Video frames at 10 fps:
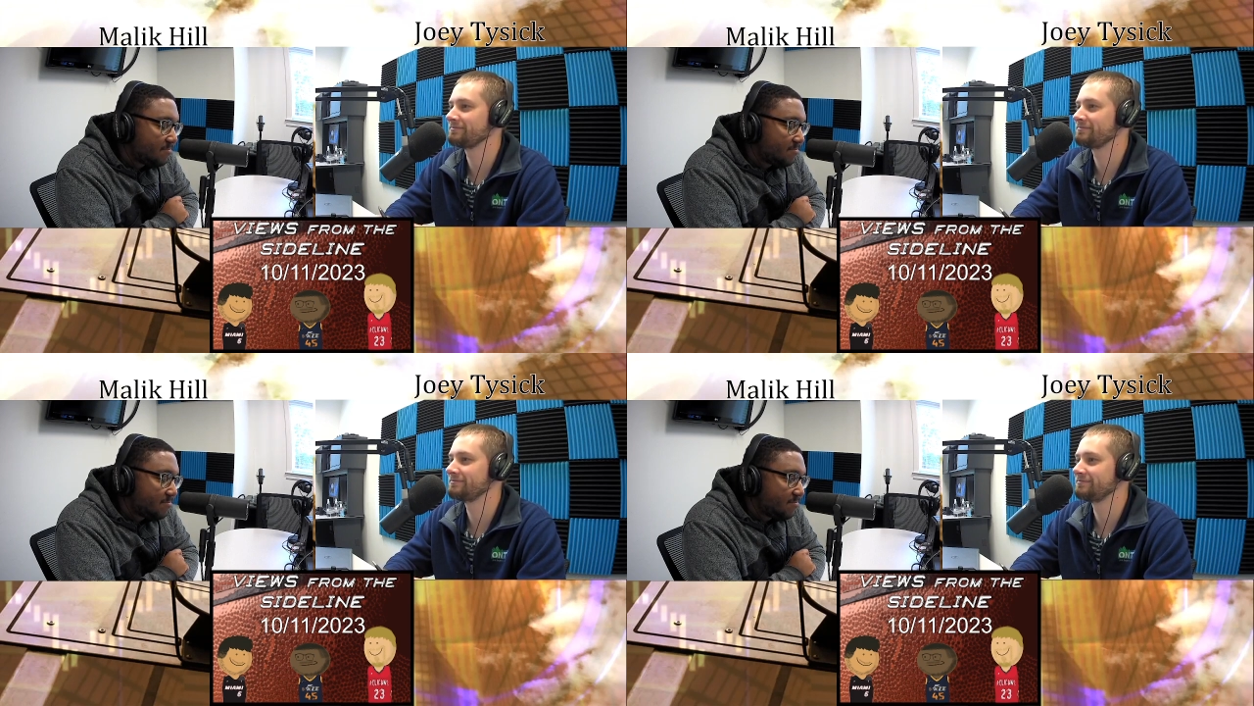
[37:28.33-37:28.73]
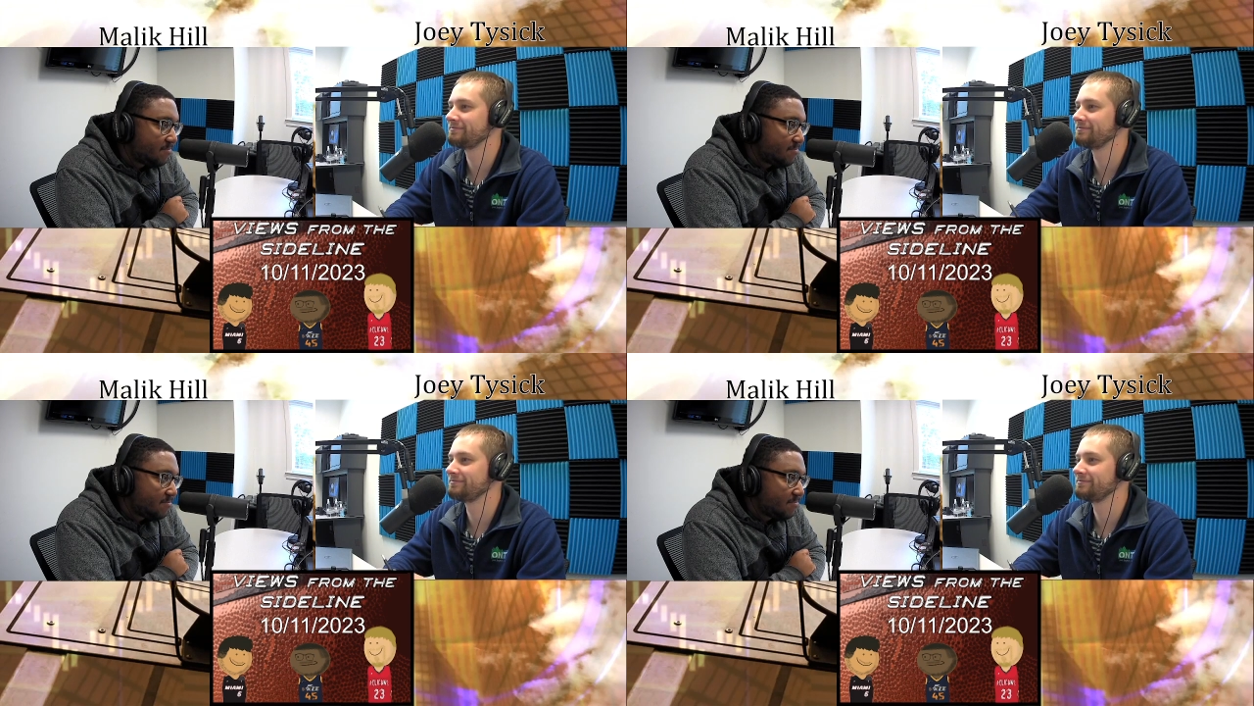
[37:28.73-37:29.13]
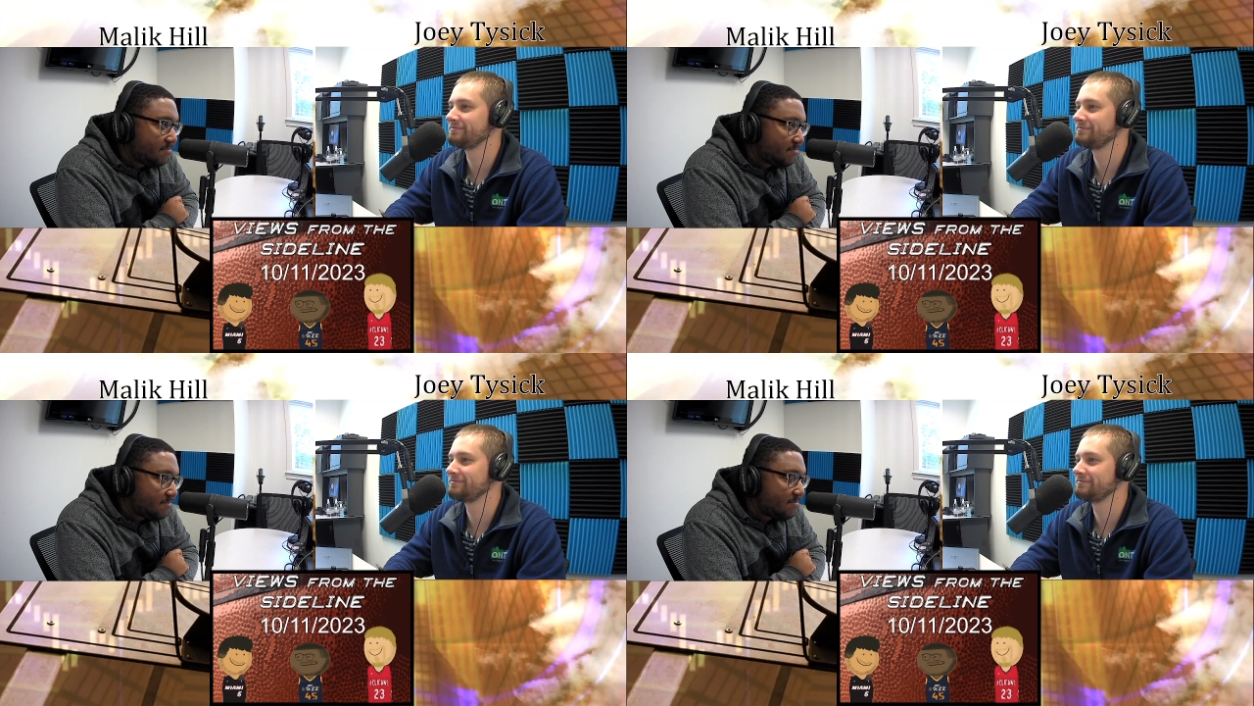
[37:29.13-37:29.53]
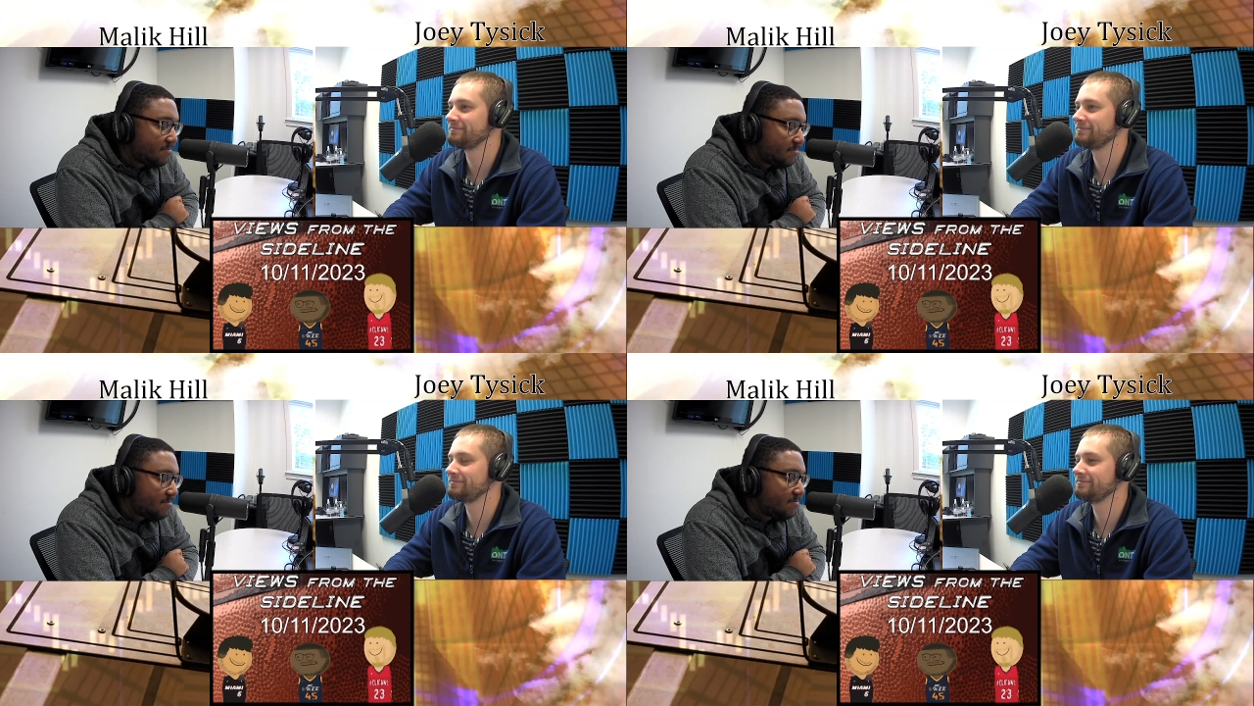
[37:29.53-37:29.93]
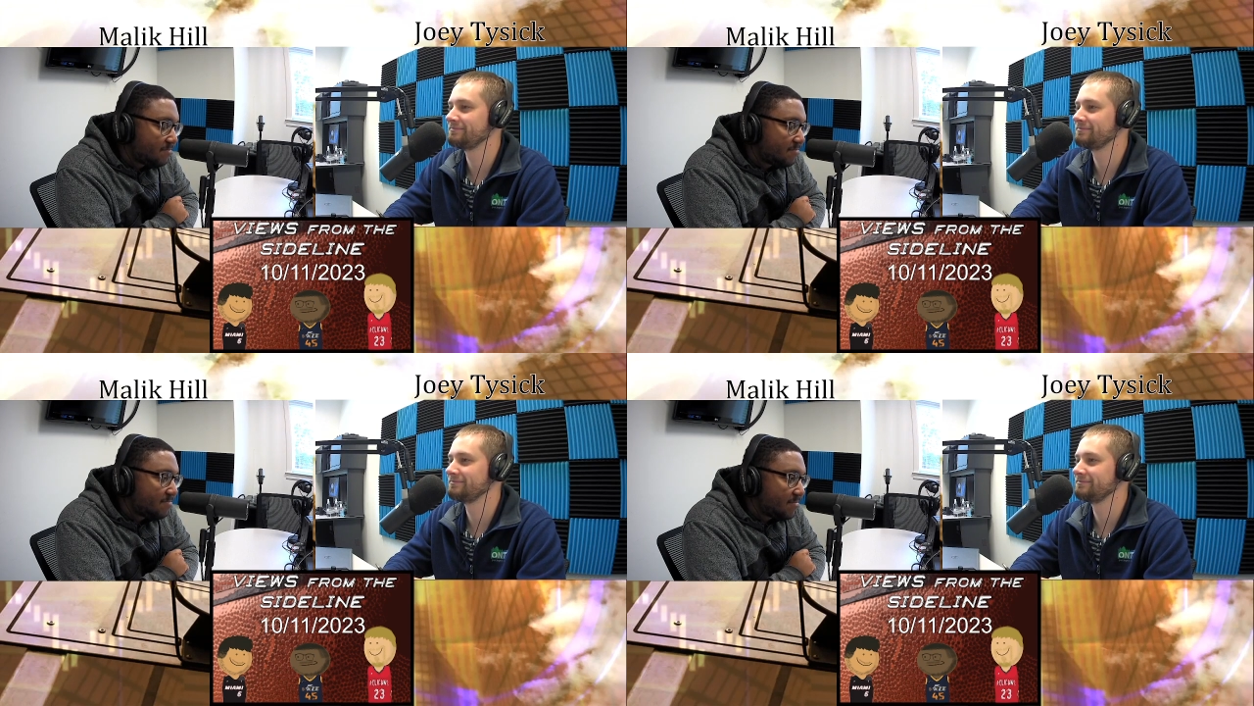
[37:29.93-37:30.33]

No one is speaking in this clip.